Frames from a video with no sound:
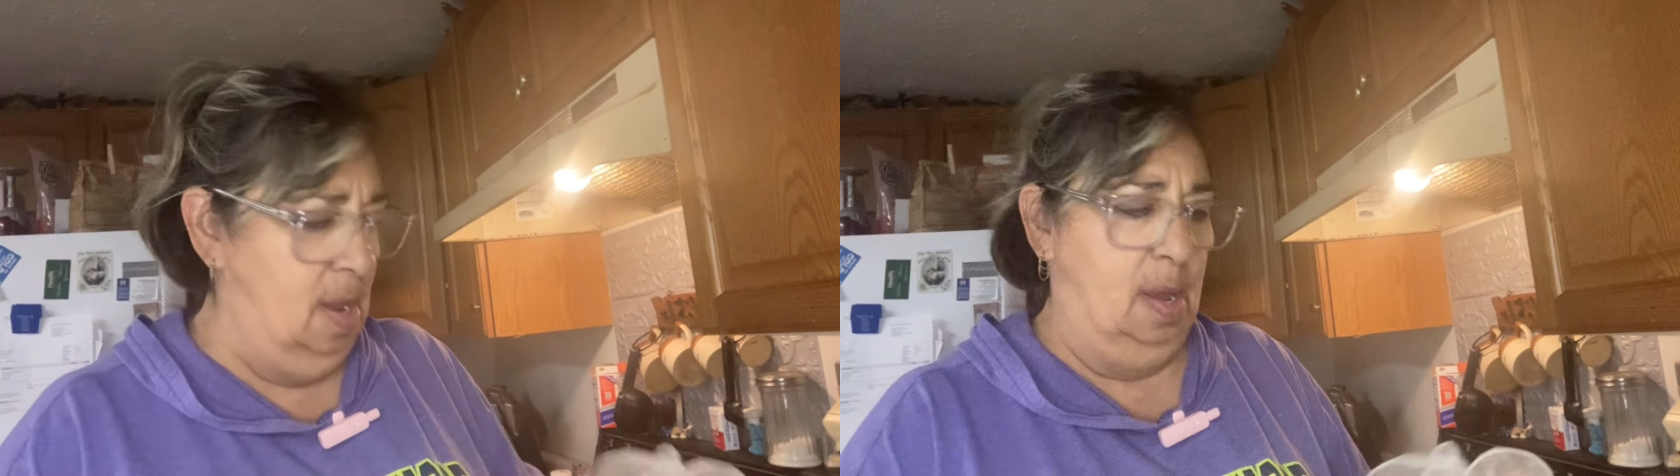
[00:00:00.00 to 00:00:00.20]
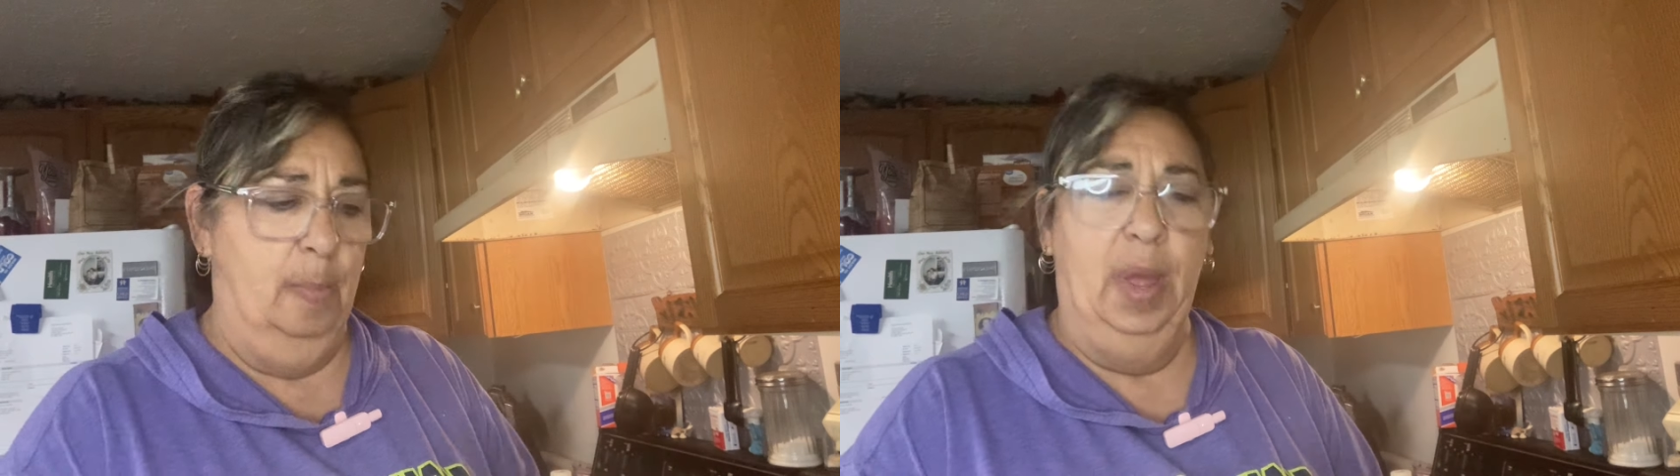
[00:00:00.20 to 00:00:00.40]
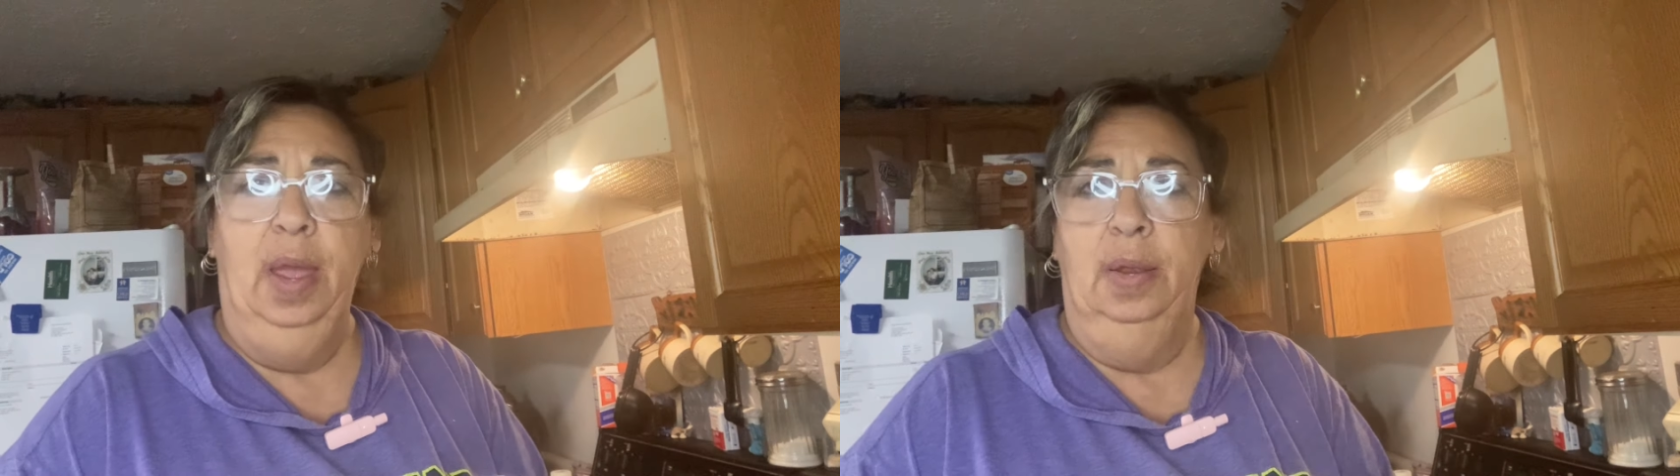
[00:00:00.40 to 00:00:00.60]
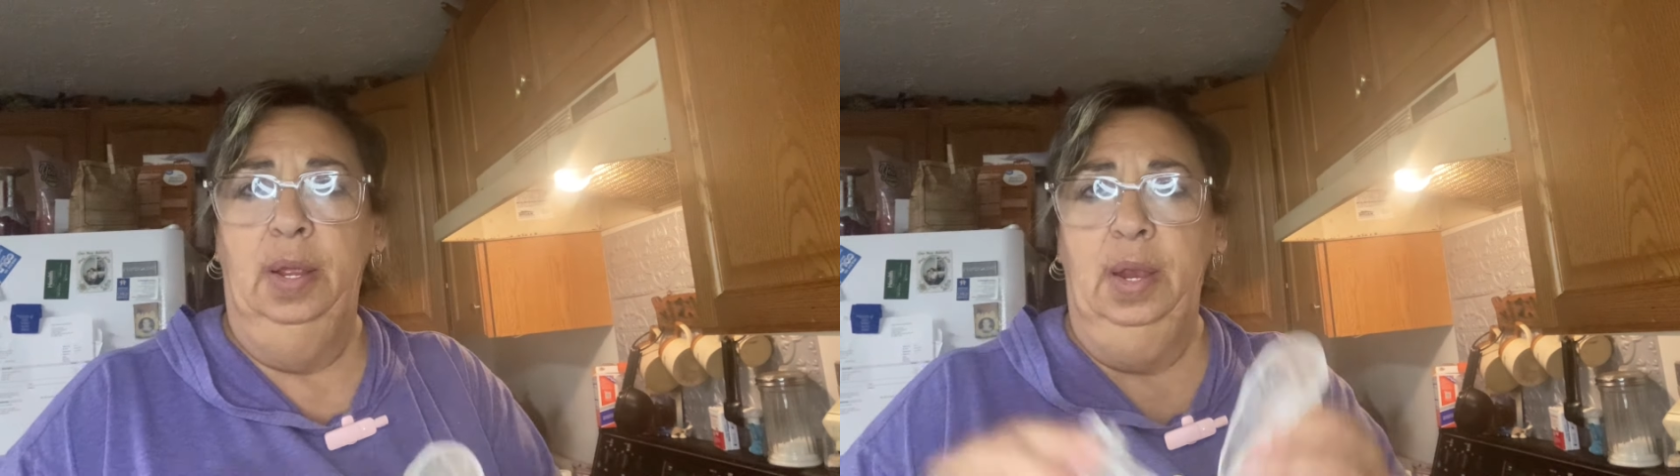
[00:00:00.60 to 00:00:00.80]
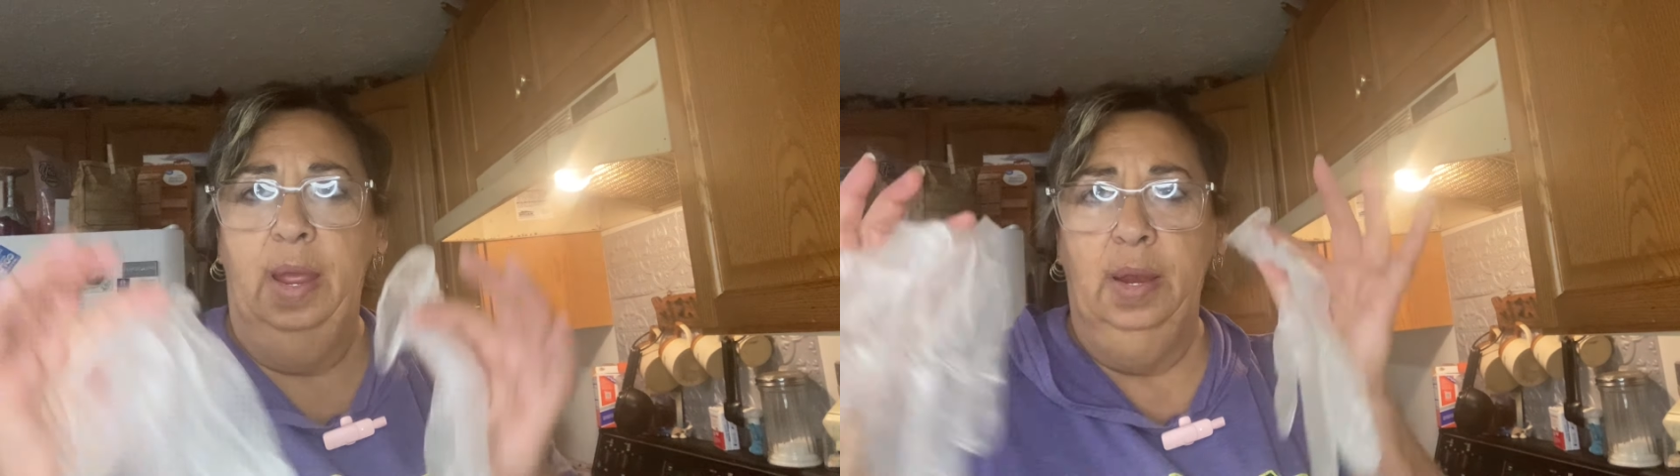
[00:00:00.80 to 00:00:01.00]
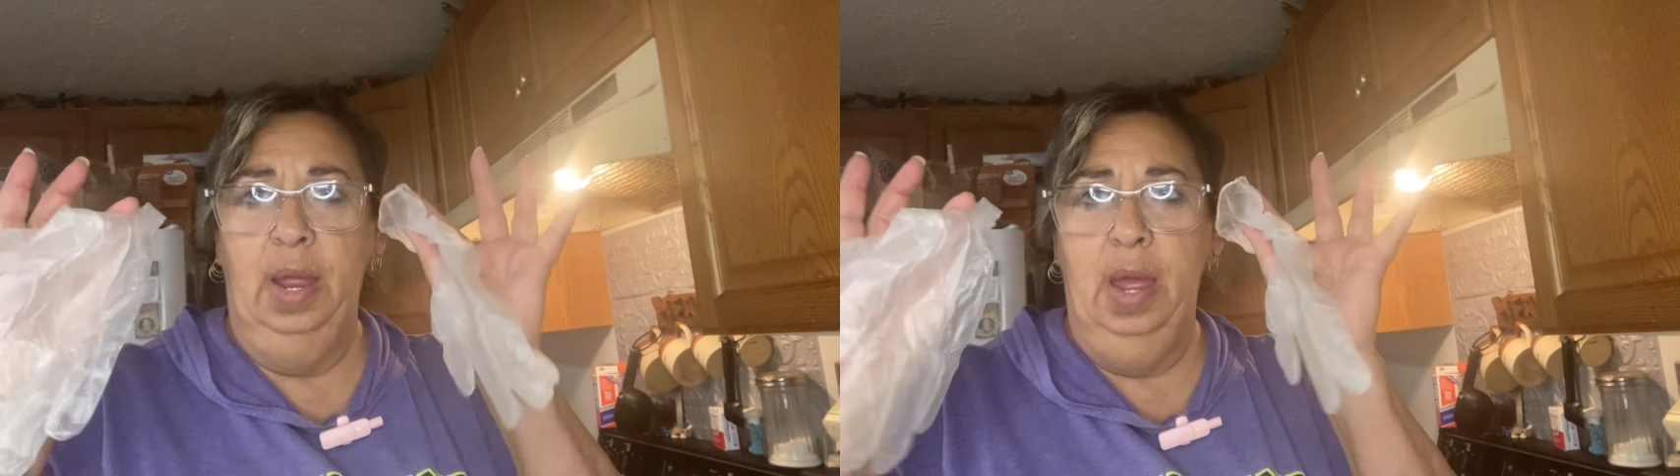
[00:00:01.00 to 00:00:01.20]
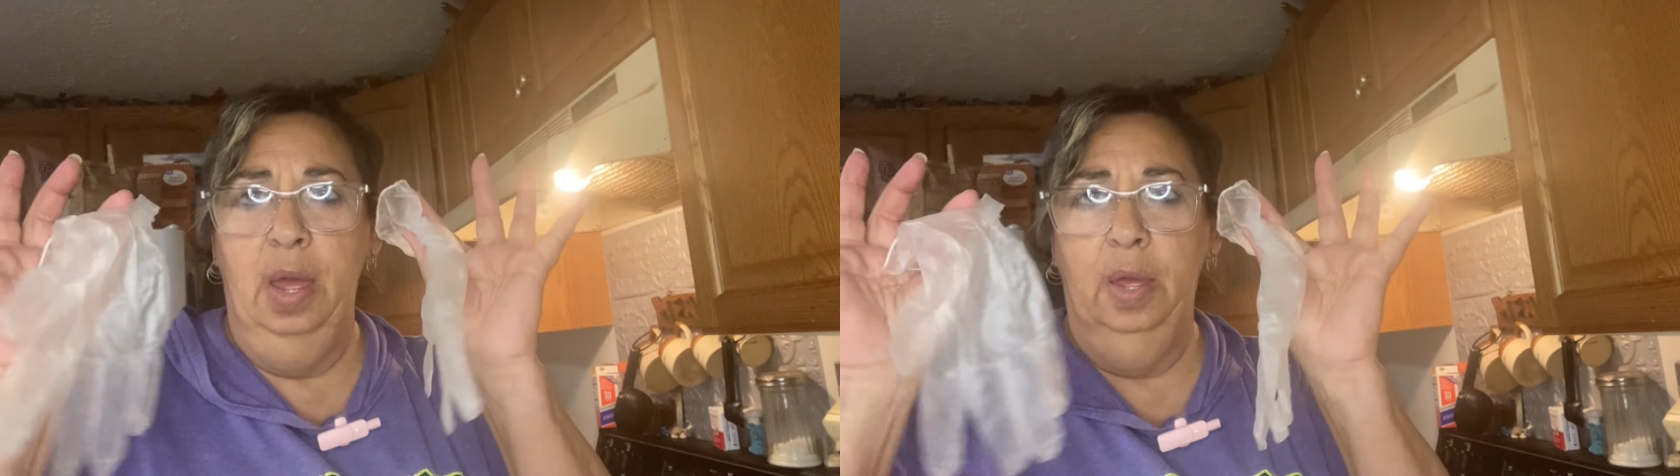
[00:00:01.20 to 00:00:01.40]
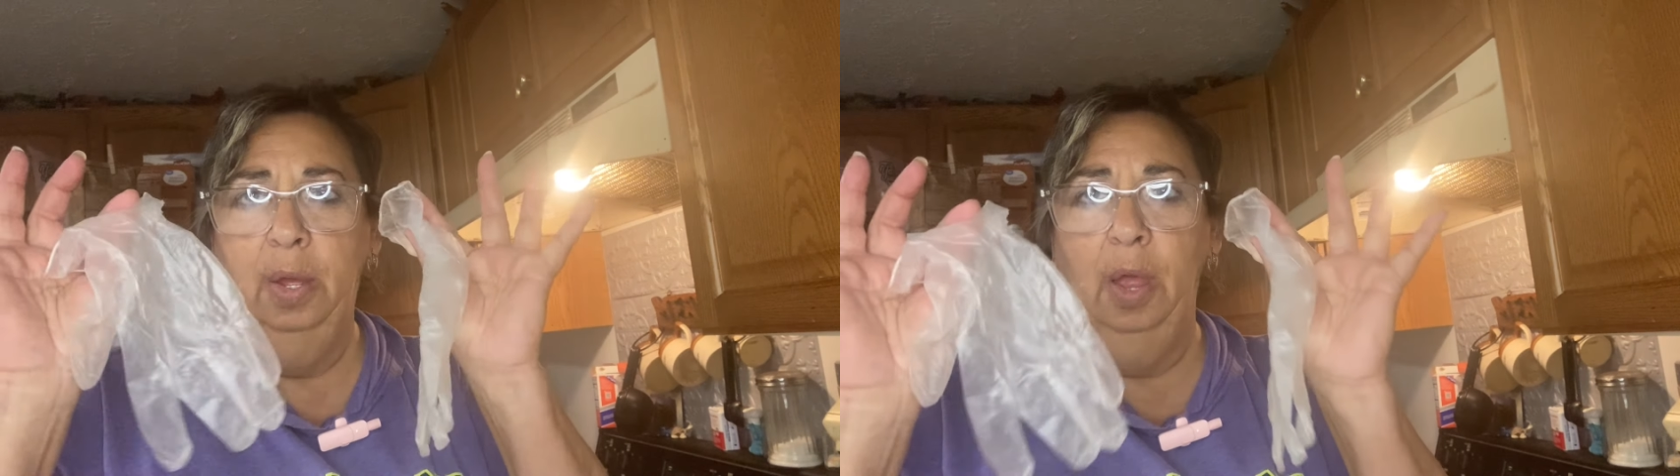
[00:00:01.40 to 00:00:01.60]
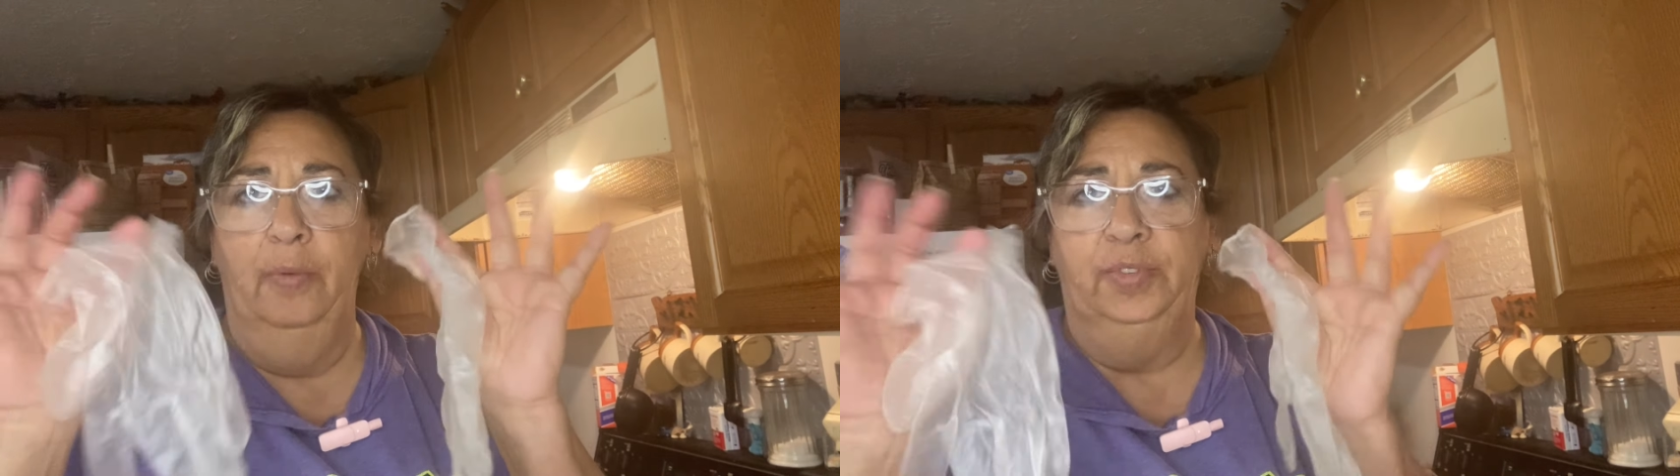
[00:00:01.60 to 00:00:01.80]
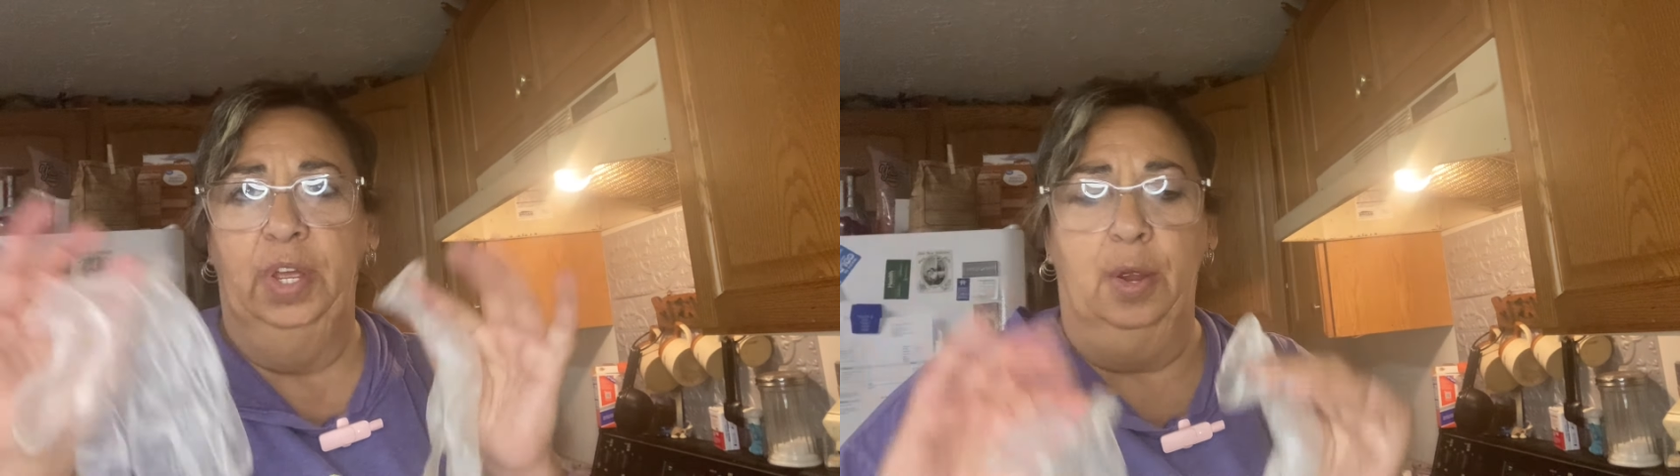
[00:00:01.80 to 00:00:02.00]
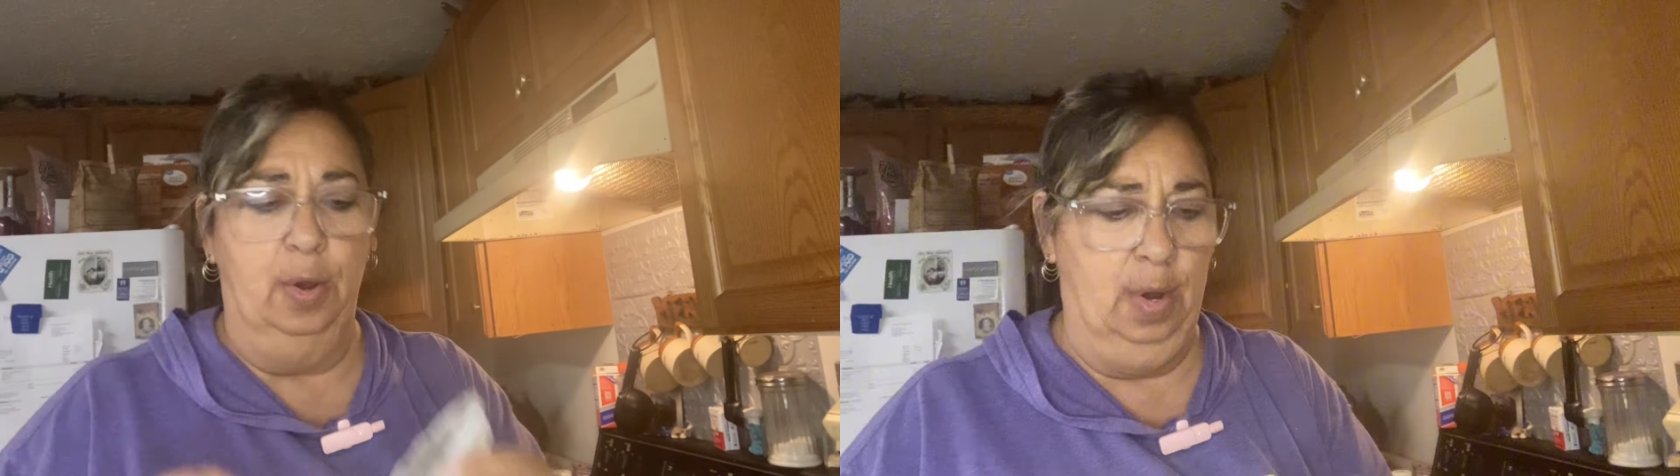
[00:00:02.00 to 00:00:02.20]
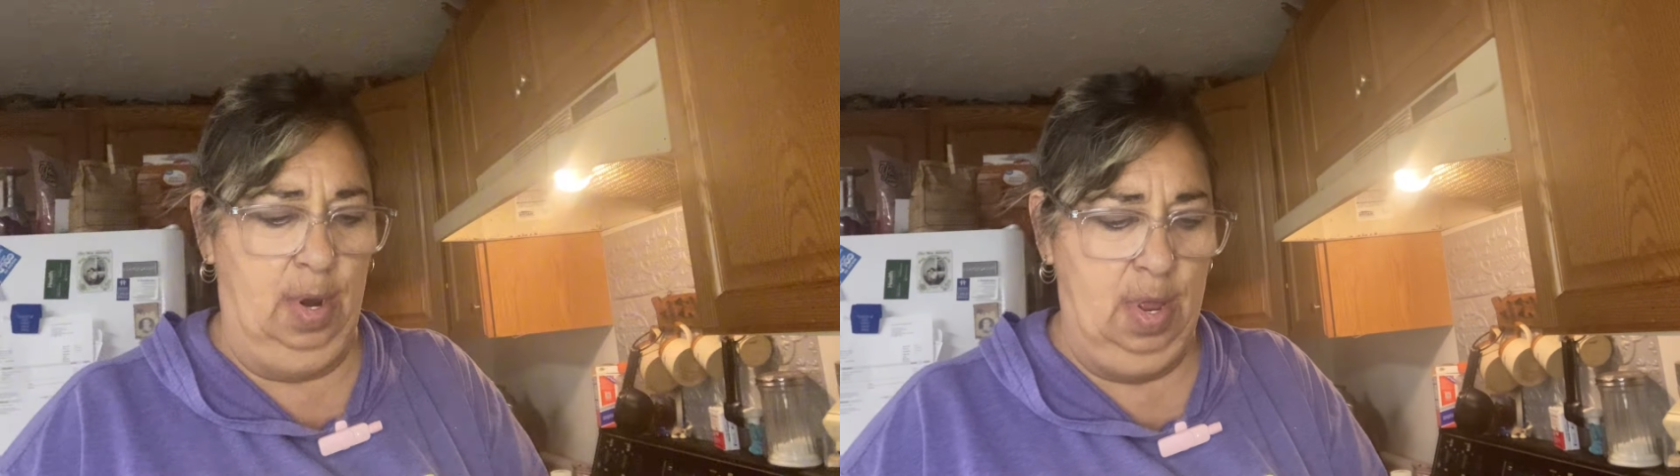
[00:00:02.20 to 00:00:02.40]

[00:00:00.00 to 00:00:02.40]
got my handy dandy gloves here,